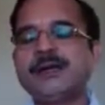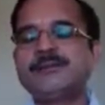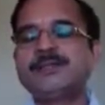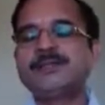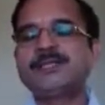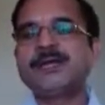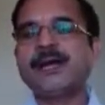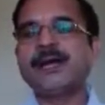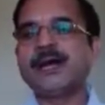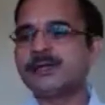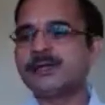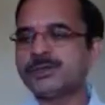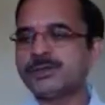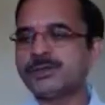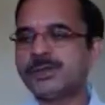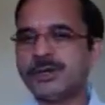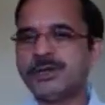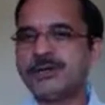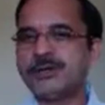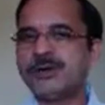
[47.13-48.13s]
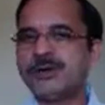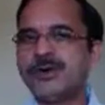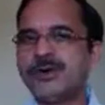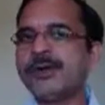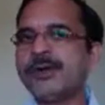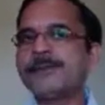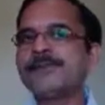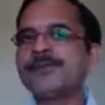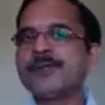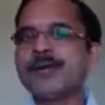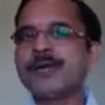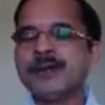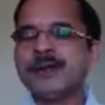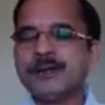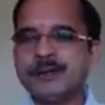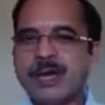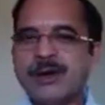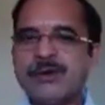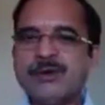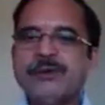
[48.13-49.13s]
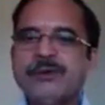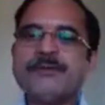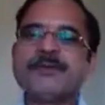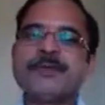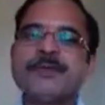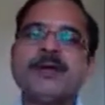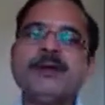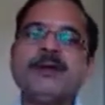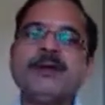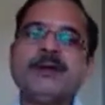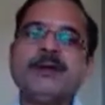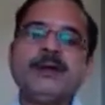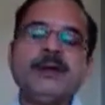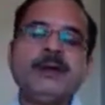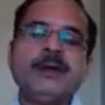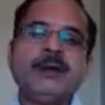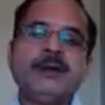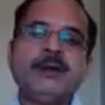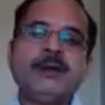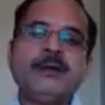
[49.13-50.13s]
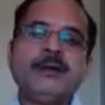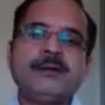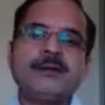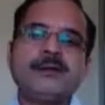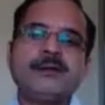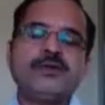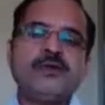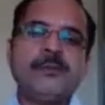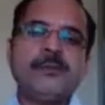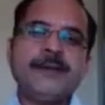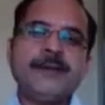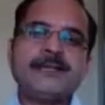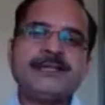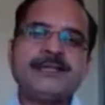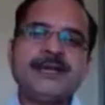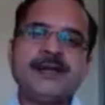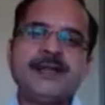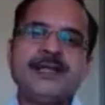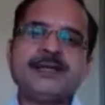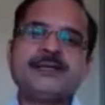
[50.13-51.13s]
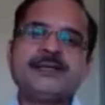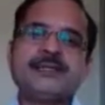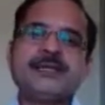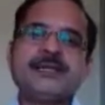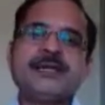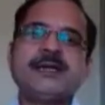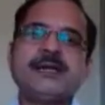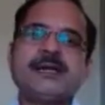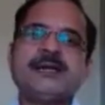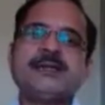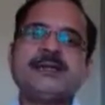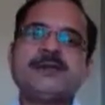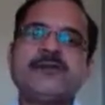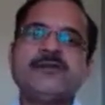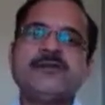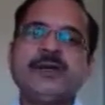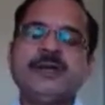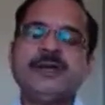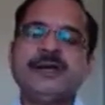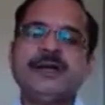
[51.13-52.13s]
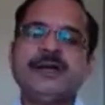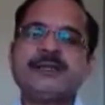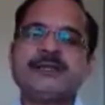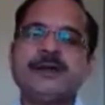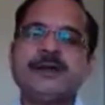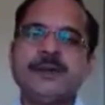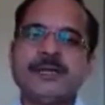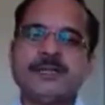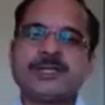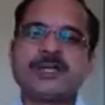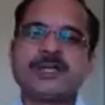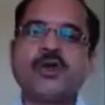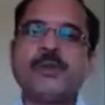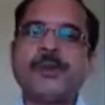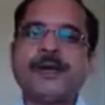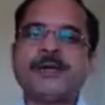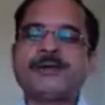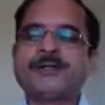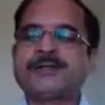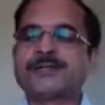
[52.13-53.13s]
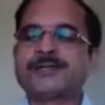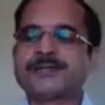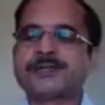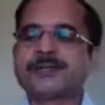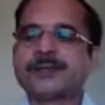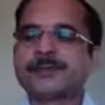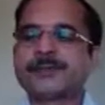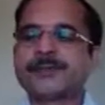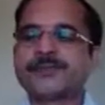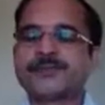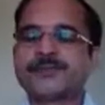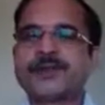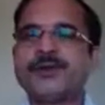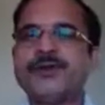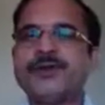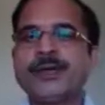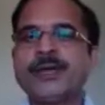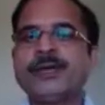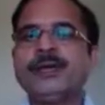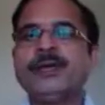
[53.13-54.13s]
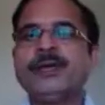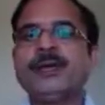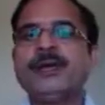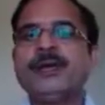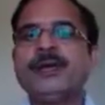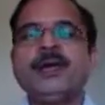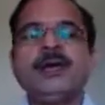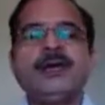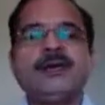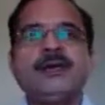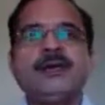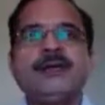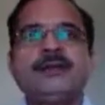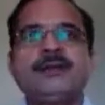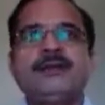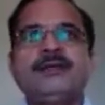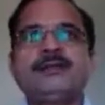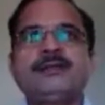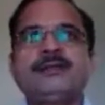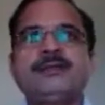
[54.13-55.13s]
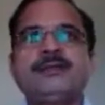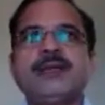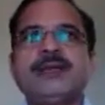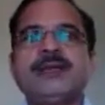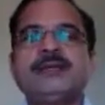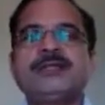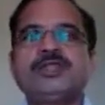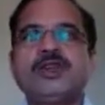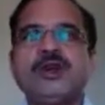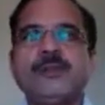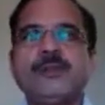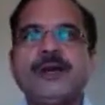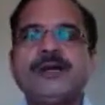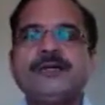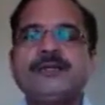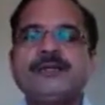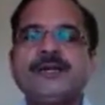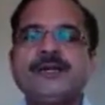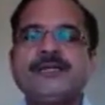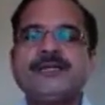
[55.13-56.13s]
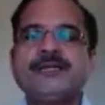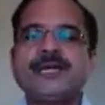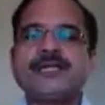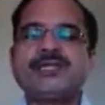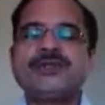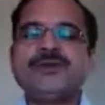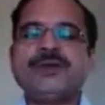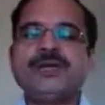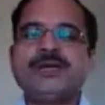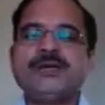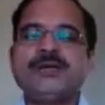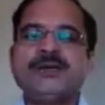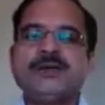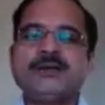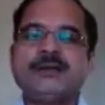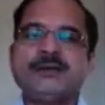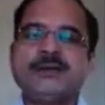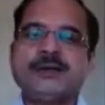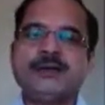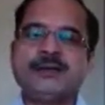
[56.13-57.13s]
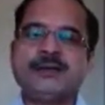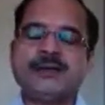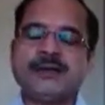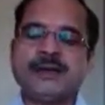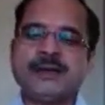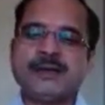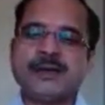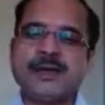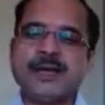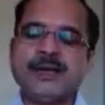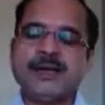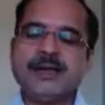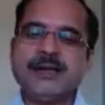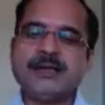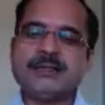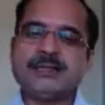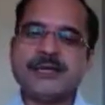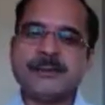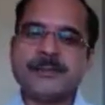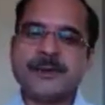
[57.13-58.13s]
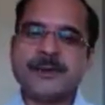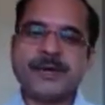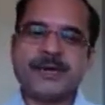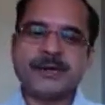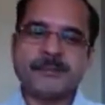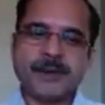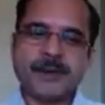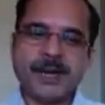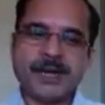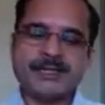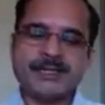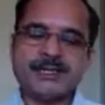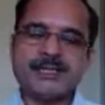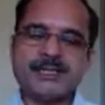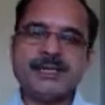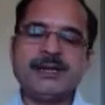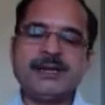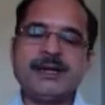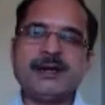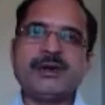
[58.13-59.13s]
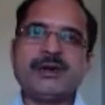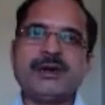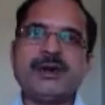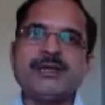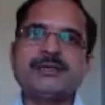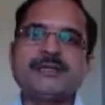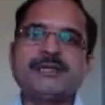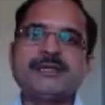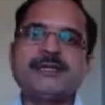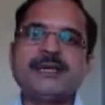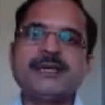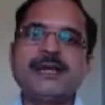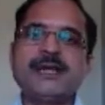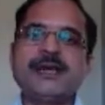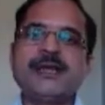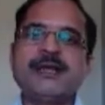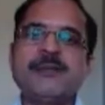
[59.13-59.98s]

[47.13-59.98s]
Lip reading: to measure these signals, we need some instruments. Okay. This instruments, it is actually again a separate branch in electronics engineering, biomedical instrumentation. Okay.